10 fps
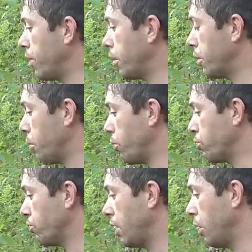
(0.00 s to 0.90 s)
on a
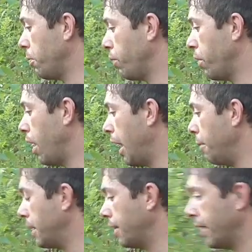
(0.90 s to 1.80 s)
commercial scale, but for a
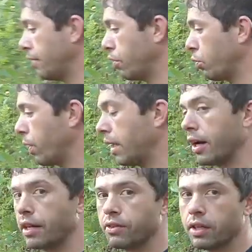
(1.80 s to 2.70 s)
hobby, I think it's a great
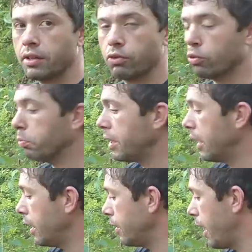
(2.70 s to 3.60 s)
idea, so we'll be
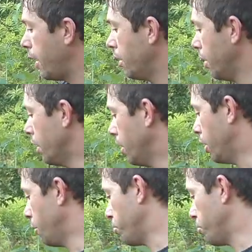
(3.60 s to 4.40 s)
hitting that um,